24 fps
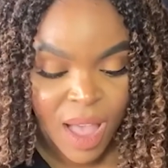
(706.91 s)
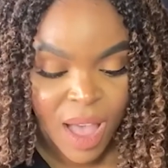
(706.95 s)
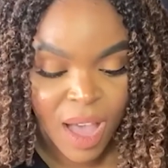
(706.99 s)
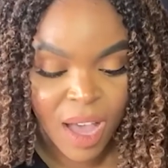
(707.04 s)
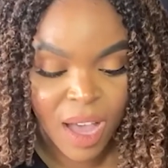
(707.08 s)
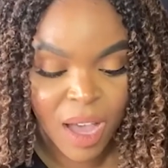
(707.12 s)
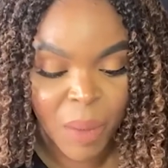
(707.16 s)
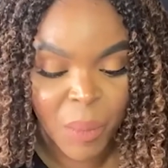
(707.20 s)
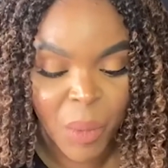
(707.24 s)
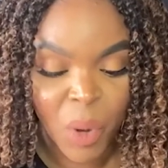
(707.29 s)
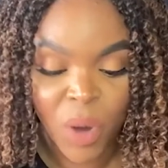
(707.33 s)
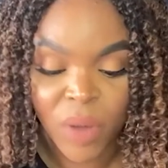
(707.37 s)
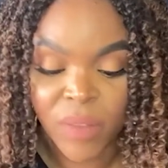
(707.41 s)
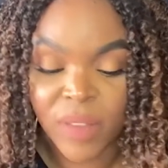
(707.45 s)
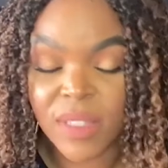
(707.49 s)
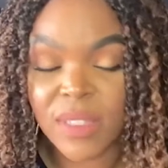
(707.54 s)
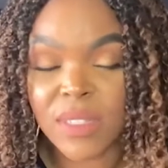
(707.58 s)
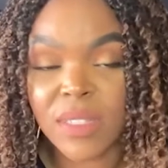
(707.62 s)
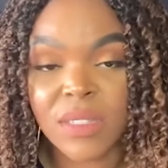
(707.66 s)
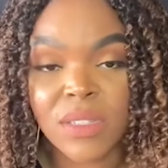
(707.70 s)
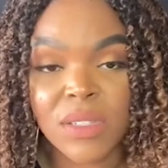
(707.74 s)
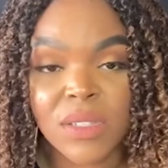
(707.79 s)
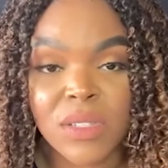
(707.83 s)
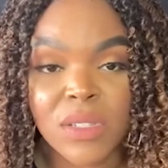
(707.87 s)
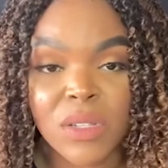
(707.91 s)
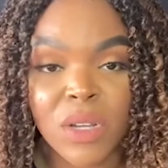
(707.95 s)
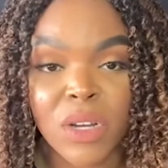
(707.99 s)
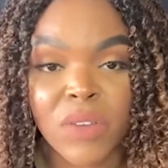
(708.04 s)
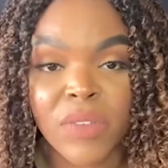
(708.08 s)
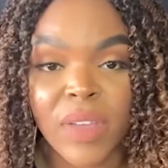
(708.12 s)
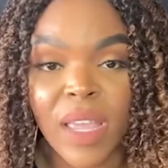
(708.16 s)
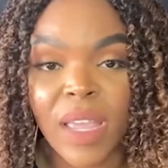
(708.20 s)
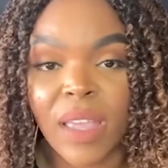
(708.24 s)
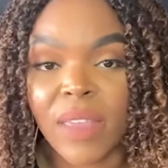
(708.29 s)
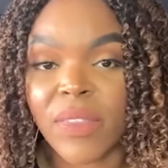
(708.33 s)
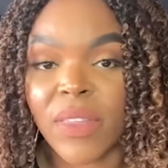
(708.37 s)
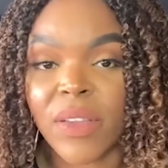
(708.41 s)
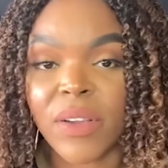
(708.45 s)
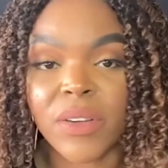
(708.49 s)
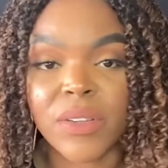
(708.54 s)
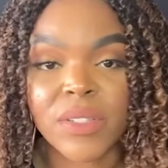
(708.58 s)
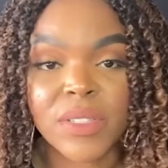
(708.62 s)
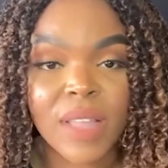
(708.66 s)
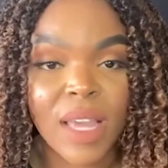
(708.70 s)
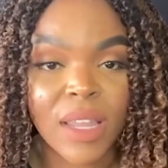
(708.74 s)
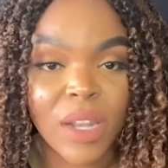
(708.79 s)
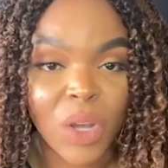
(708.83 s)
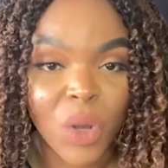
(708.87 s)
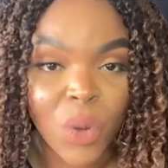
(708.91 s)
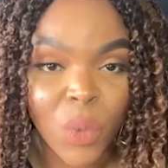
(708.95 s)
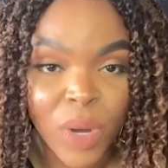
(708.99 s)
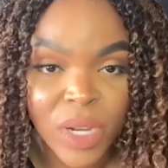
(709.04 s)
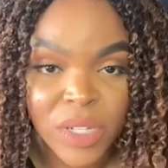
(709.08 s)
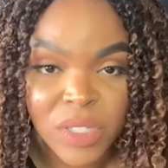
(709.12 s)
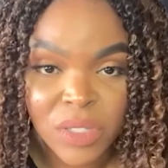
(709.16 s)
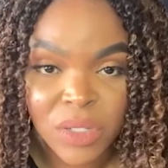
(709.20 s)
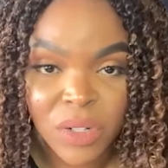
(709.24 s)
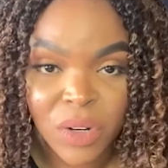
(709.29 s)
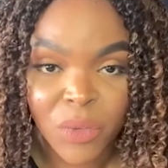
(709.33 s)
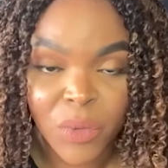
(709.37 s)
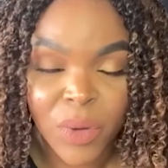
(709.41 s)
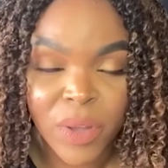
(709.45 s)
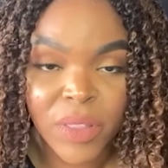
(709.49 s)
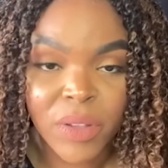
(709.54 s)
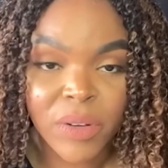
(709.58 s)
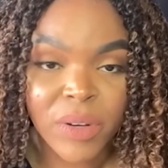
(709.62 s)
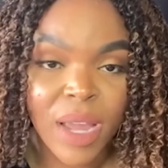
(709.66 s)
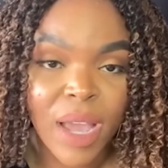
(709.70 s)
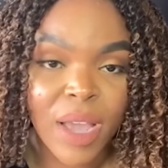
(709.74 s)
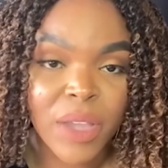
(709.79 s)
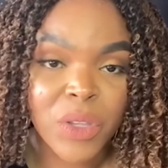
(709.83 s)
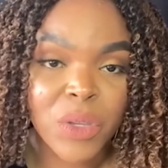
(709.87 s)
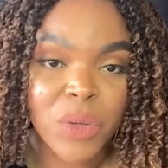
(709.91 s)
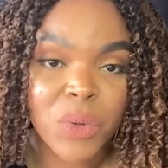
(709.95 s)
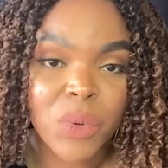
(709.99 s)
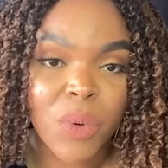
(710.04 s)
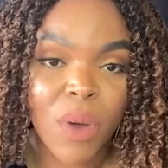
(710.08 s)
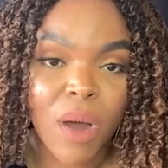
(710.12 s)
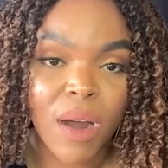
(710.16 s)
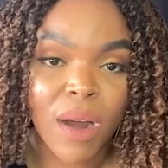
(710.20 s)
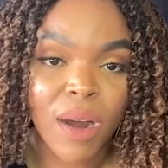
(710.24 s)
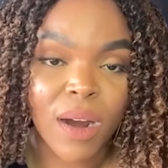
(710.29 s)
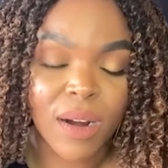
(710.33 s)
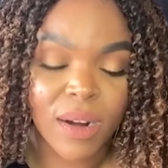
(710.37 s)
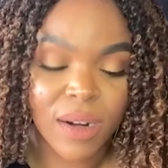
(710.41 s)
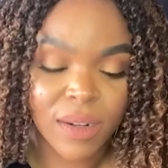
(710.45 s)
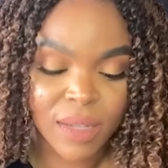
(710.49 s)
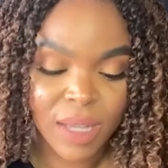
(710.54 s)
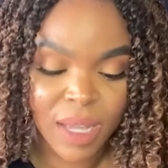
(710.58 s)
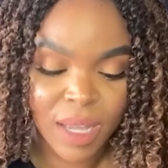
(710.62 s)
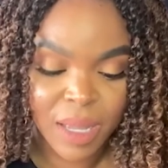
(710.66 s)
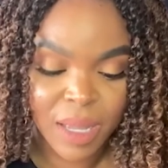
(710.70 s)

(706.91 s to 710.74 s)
On the census survey, there's not a question of whether or not you are